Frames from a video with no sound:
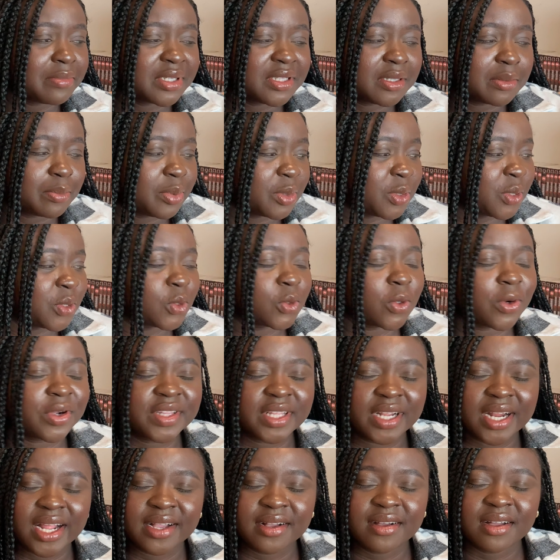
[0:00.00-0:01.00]
but the
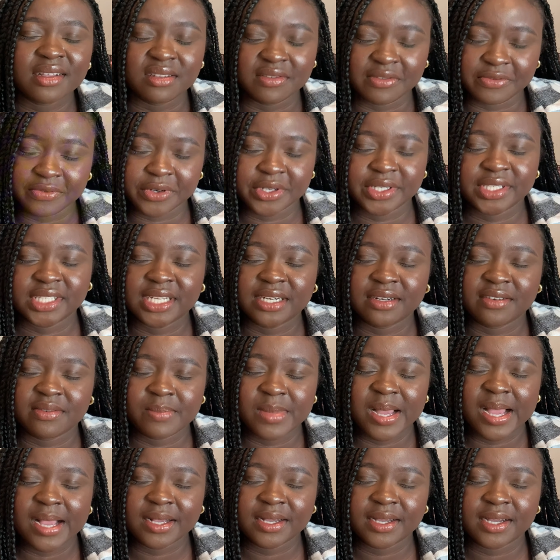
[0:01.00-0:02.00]
bookstore that I got the first set of
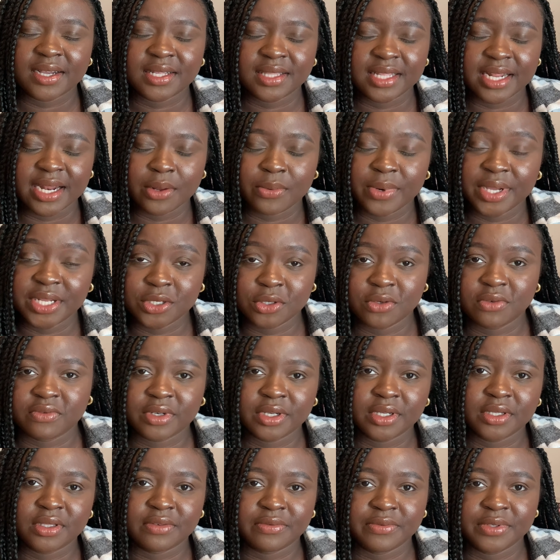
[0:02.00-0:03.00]
manga that I went
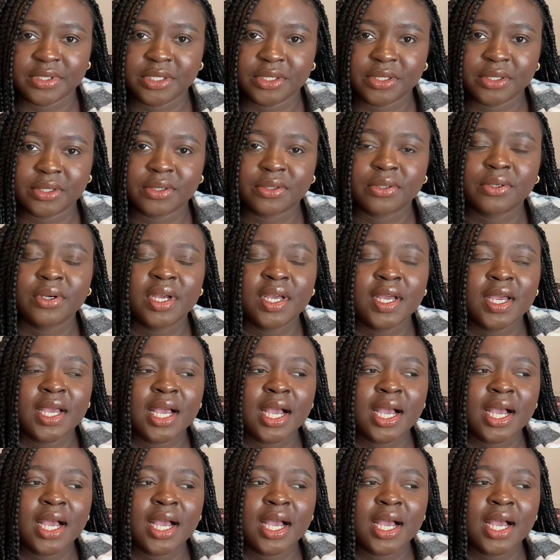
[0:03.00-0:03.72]
over in the video